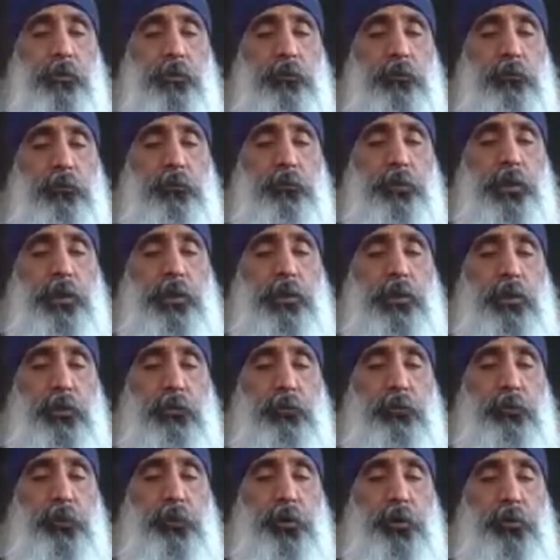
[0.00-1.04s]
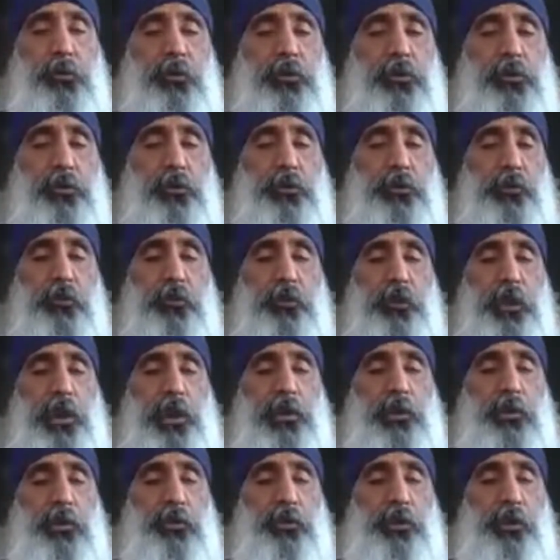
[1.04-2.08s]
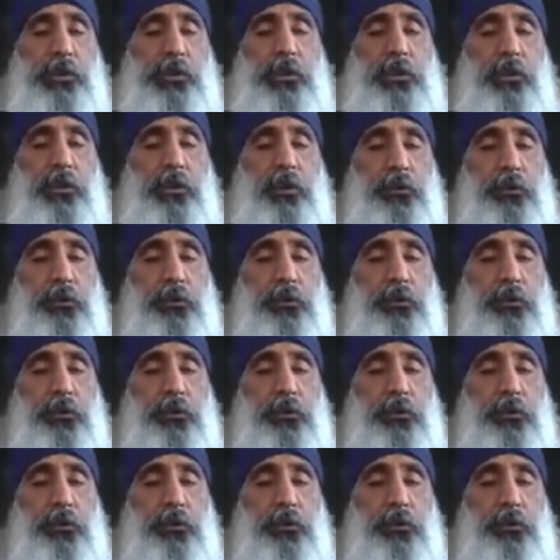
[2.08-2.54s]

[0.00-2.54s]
Bring your focus to the chair you're sitting on.